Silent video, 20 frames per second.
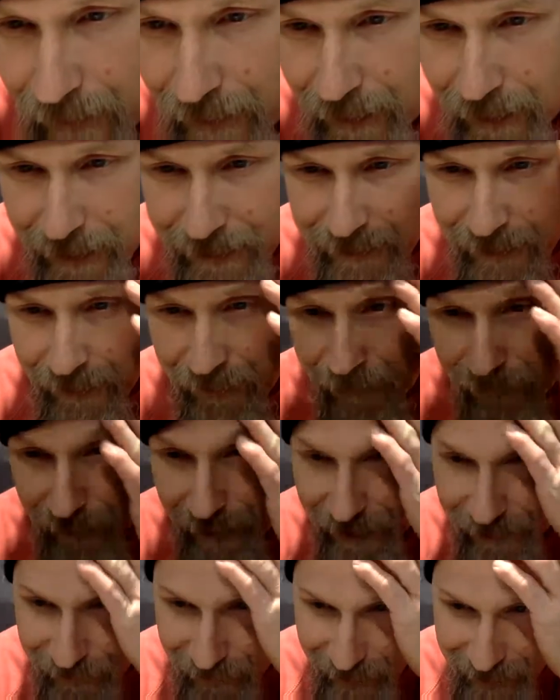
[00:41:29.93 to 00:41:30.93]
It's a
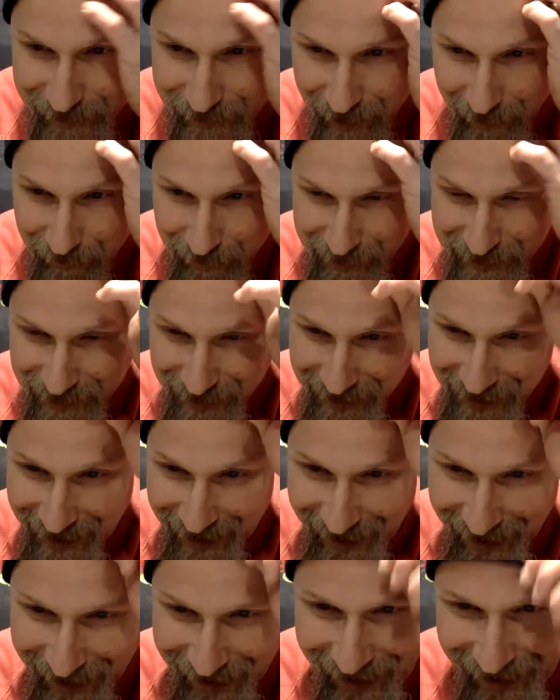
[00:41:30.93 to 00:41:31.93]
3 dressed up as a
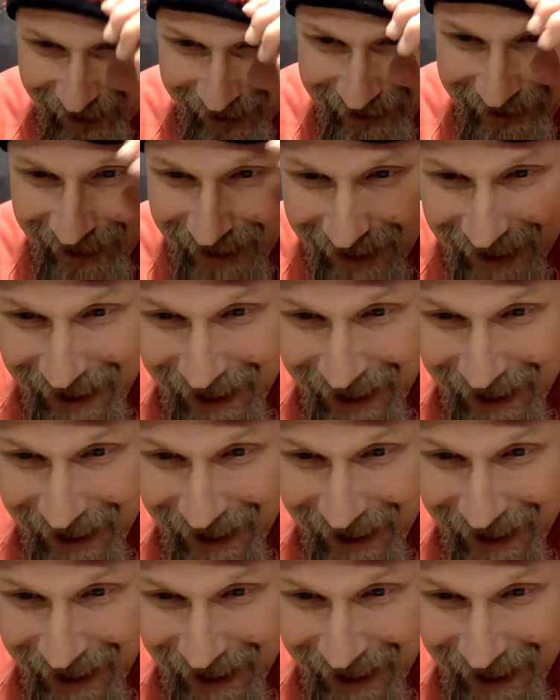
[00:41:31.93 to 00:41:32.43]
9.